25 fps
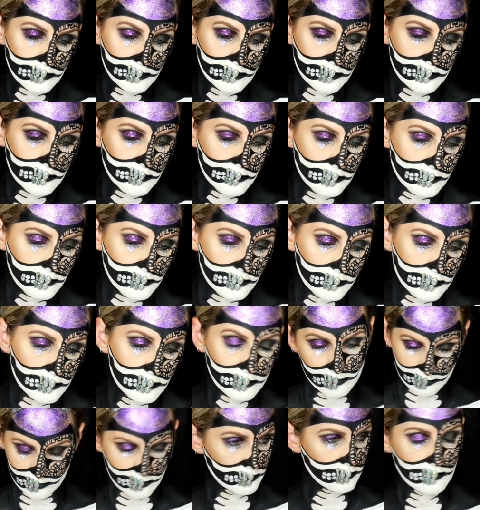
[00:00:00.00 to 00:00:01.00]
and
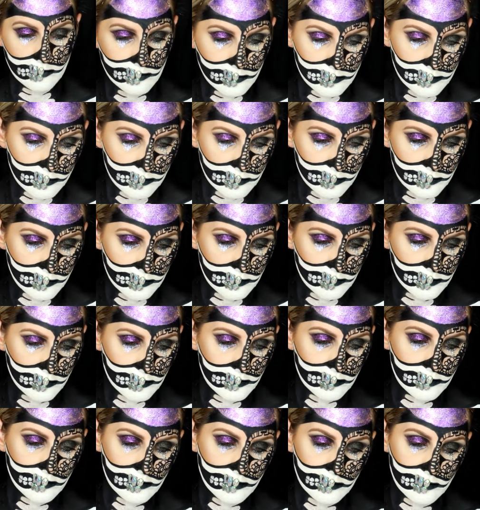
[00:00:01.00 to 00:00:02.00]
tidied everything
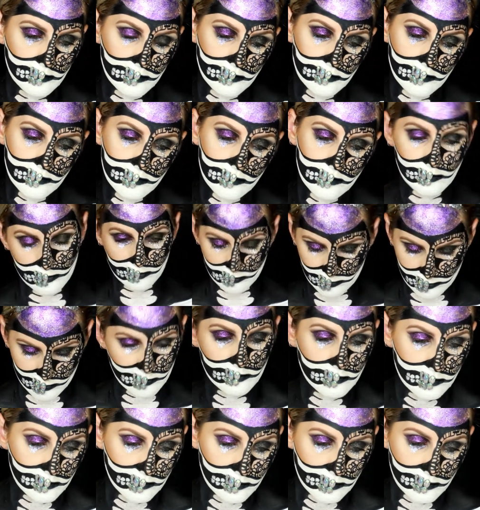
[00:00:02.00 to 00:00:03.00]
up. So you'll see in
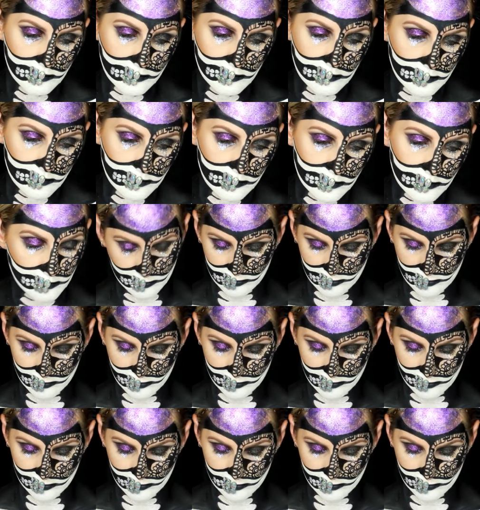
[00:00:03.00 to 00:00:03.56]
a second that it